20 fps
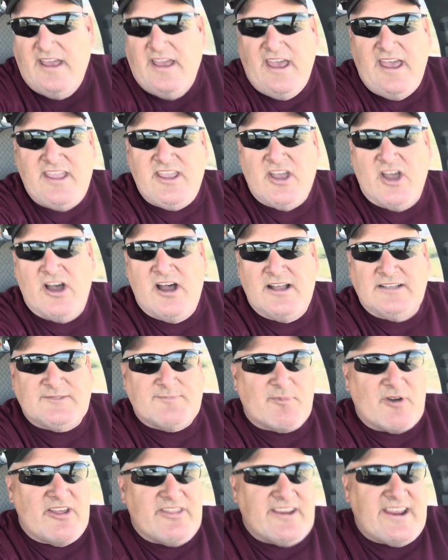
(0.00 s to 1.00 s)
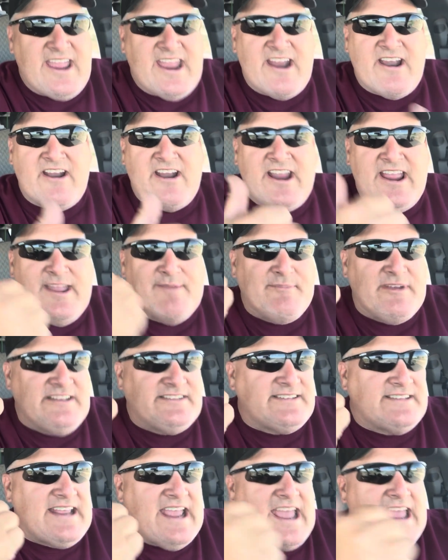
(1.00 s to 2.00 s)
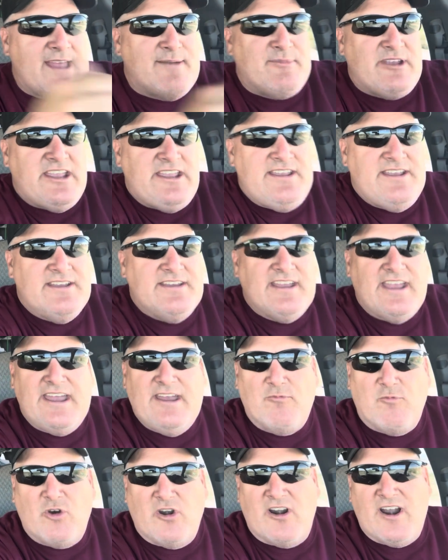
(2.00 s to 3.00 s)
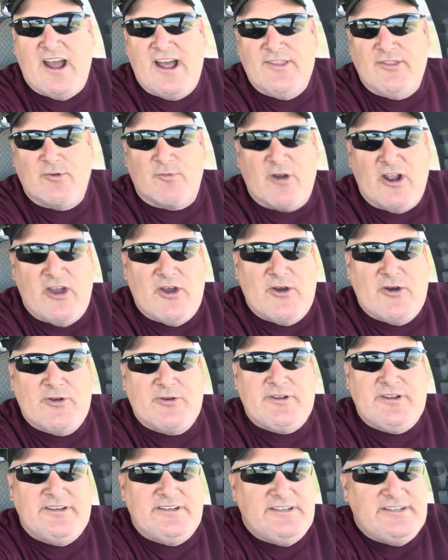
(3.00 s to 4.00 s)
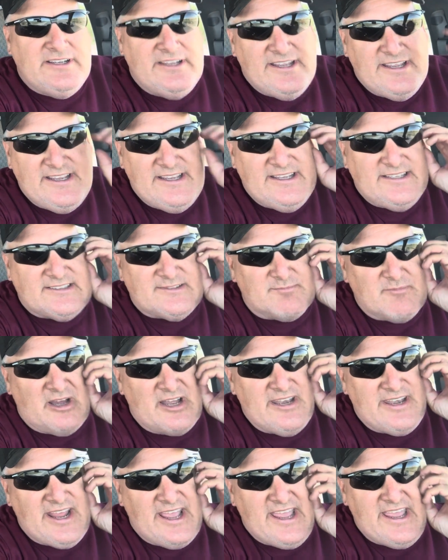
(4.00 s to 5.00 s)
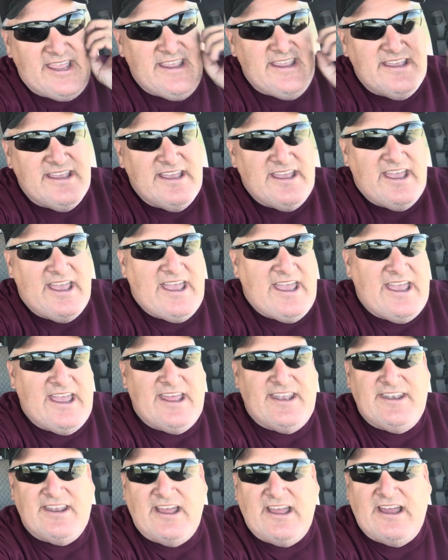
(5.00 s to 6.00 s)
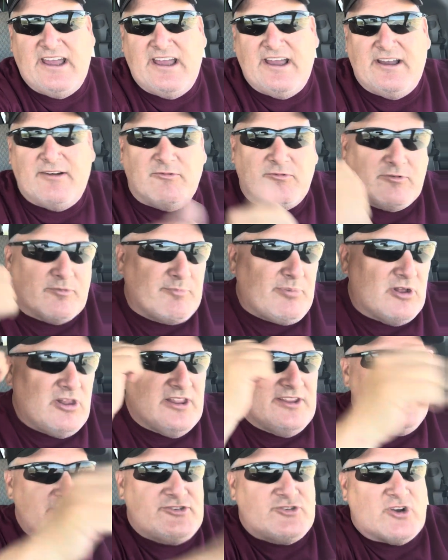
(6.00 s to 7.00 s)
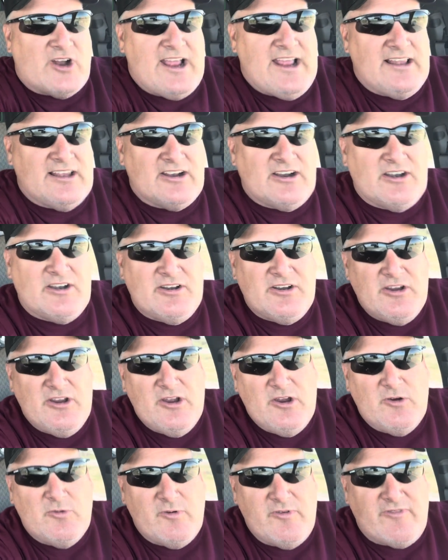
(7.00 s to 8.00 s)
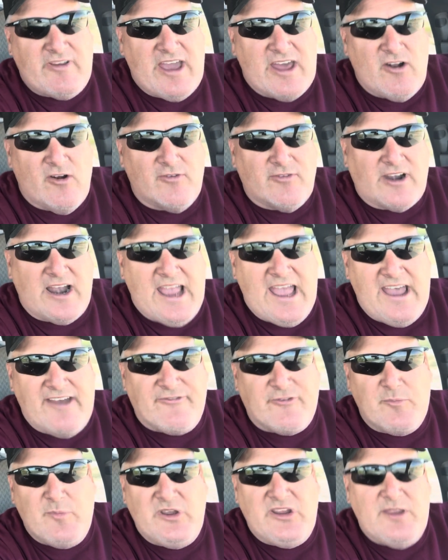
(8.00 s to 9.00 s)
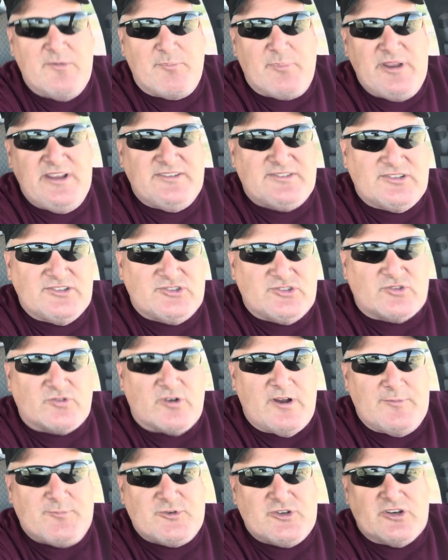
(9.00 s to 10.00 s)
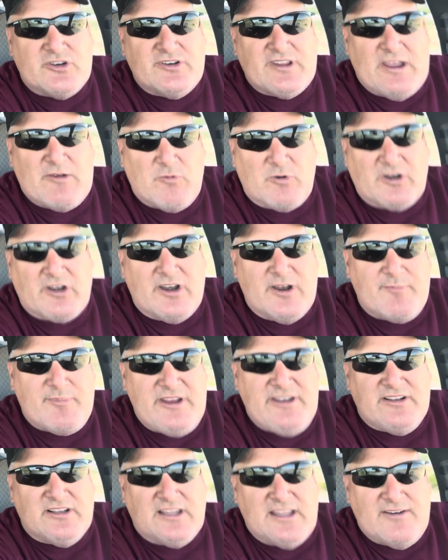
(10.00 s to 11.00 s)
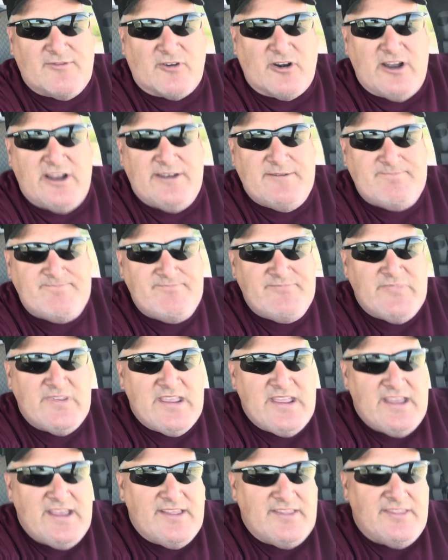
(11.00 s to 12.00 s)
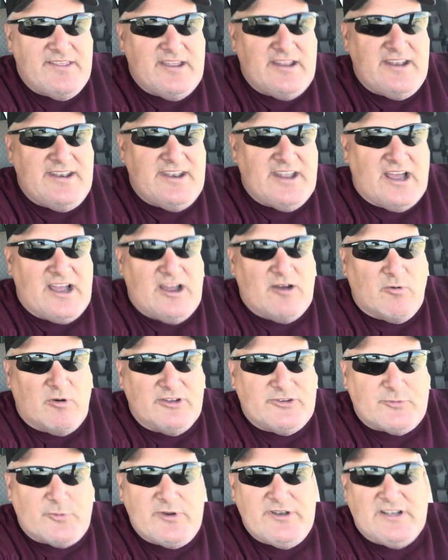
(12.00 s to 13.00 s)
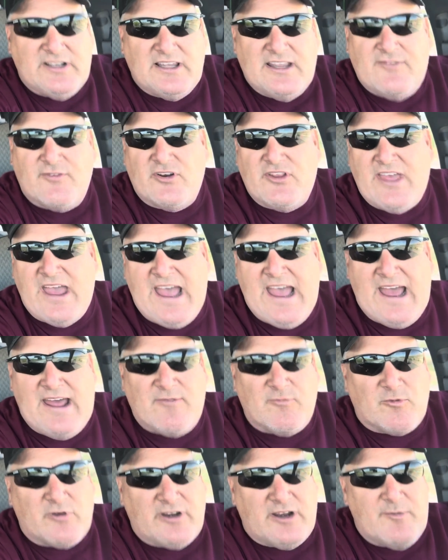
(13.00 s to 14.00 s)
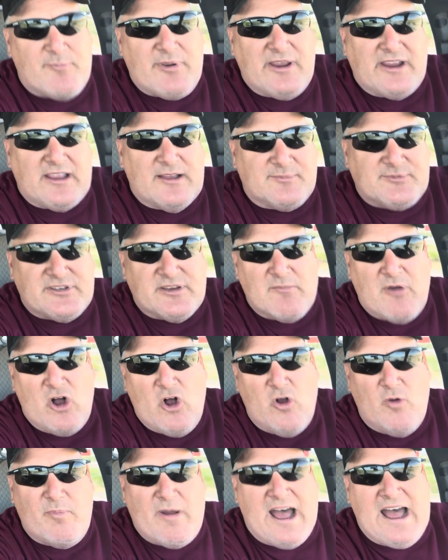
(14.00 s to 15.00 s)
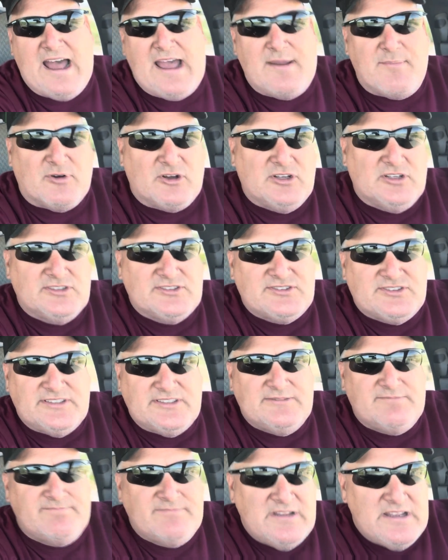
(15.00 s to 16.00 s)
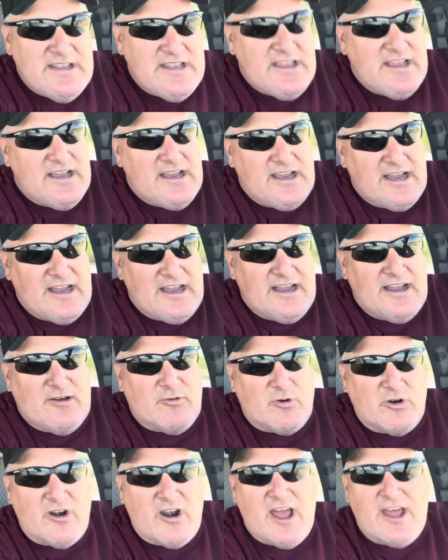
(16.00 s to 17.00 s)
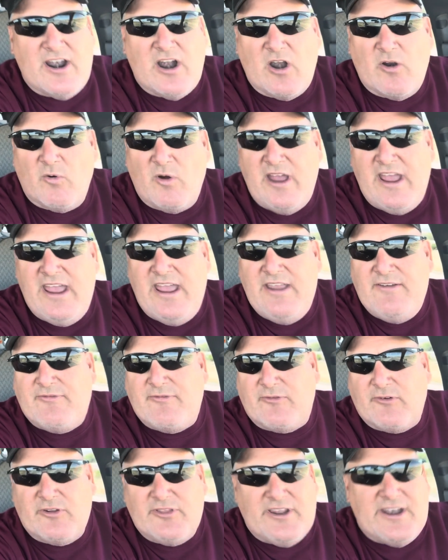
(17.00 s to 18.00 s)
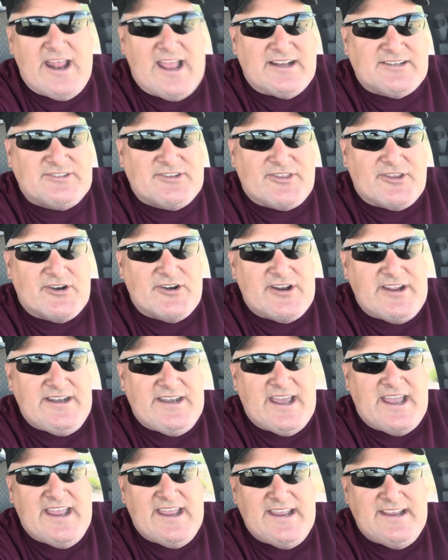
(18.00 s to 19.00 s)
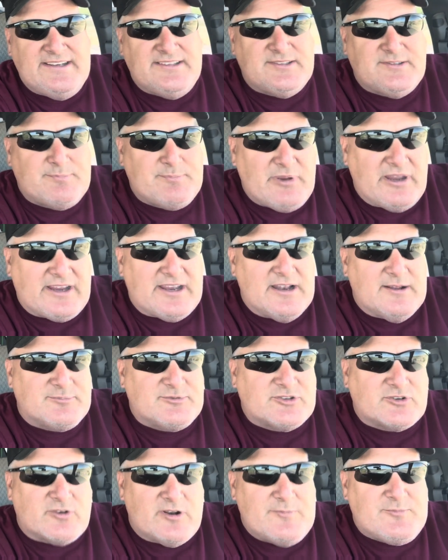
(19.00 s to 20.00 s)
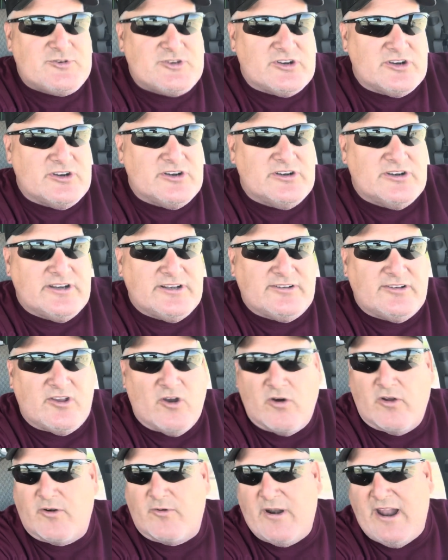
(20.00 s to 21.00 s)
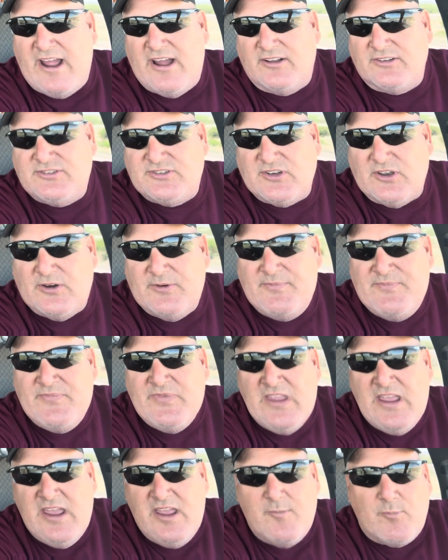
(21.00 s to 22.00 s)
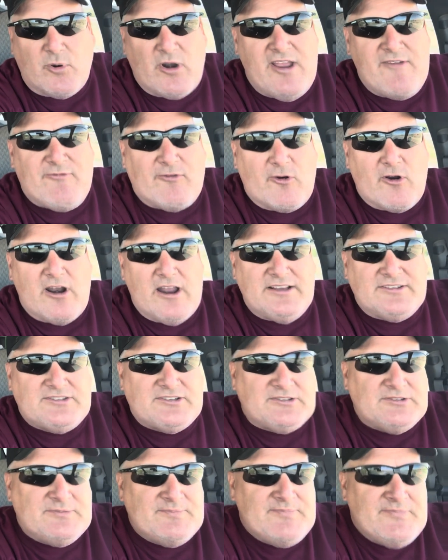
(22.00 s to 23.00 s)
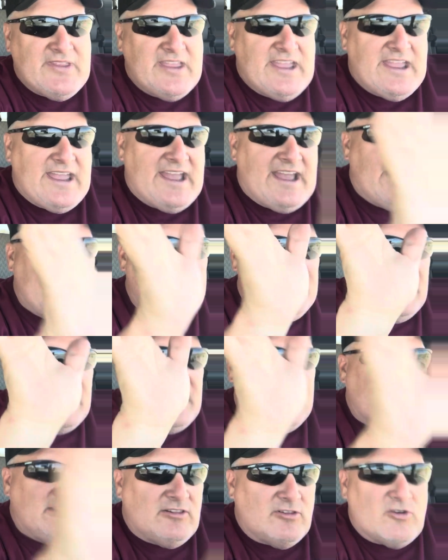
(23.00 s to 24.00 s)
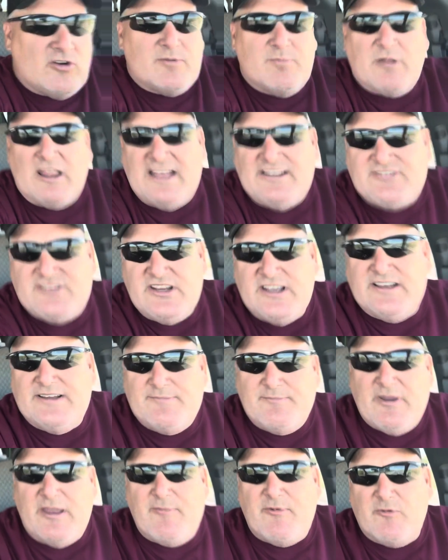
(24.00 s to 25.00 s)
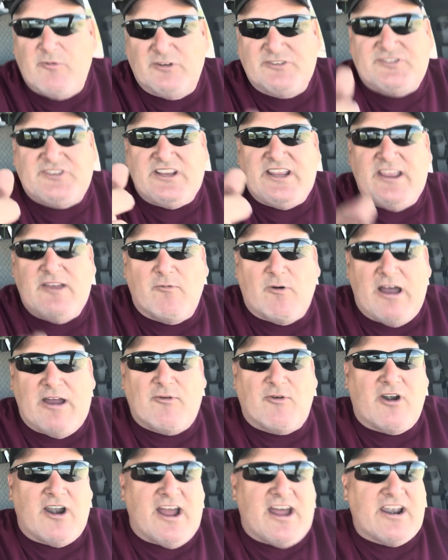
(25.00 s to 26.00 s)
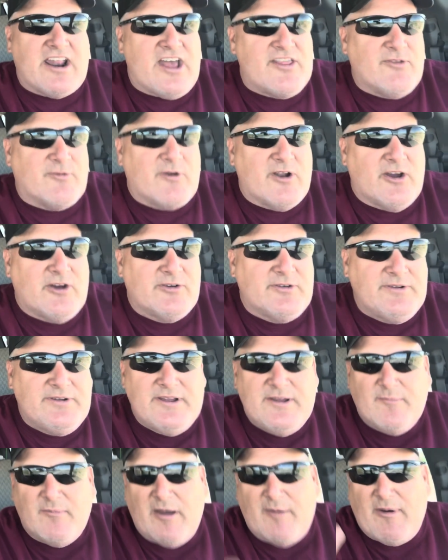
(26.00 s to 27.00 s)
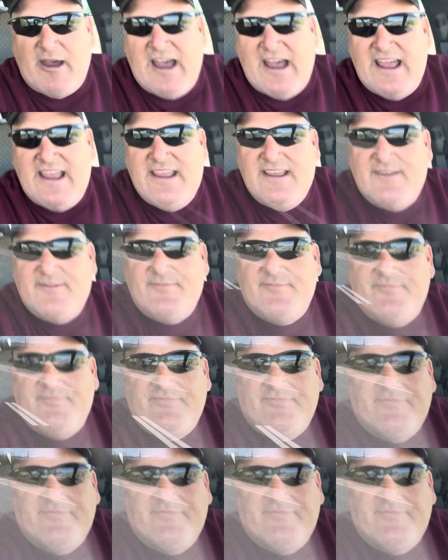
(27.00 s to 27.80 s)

Hey y'all, it's Brother Gary and Miss Tammy, and we're on the road. It's Monday, and uh, we're pulling the trailer. We've got over a half a million pieces of scripture that we're going to be delivering. Then uh, once we deliver that, we're going to pick up some whole Bibles, and uh, we're on our way for the next 30 days, picking up scripture and going around. So pray for us, and uh, Lord bless you. Maybe we'll see you while we're out on the road. Bye-bye.